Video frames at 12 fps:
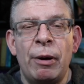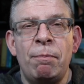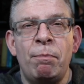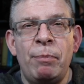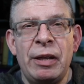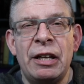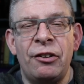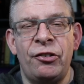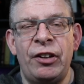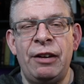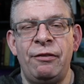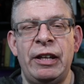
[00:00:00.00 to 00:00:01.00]
but be a
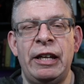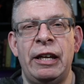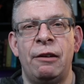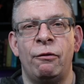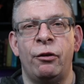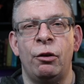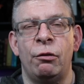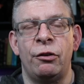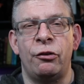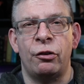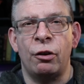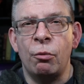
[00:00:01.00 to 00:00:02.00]
safety
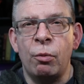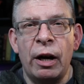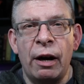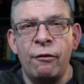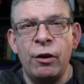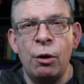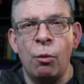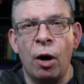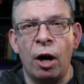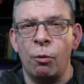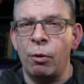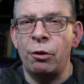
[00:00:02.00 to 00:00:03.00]
influencer wherever you
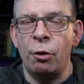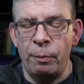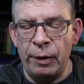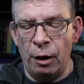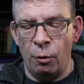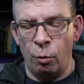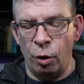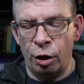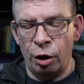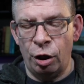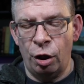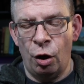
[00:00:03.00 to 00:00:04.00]
are, whether it be at
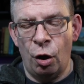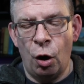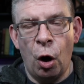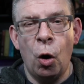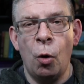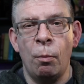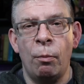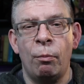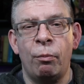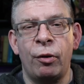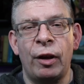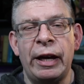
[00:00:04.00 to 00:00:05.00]
work, home,
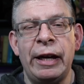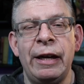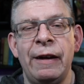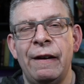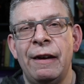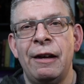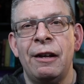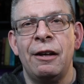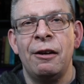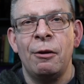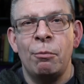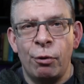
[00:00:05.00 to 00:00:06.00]
play.
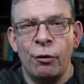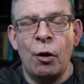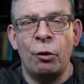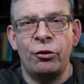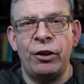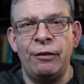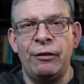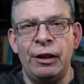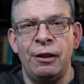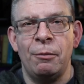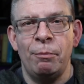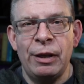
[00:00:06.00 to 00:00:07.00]
Provoke
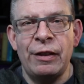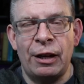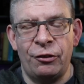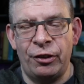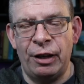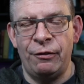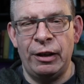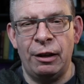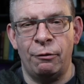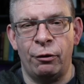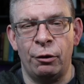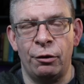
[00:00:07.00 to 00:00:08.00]
safety. Be that safety
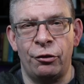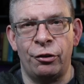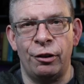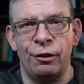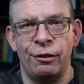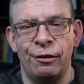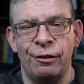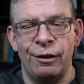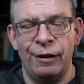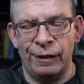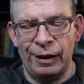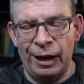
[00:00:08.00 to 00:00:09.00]
influencer.
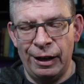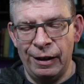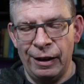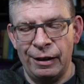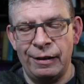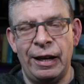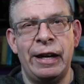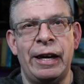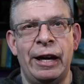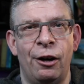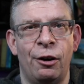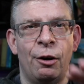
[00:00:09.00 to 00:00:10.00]
Okay?
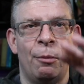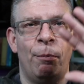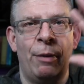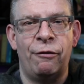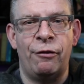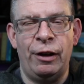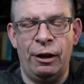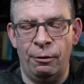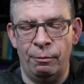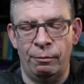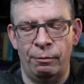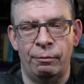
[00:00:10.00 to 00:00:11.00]
Take care. Bye for now.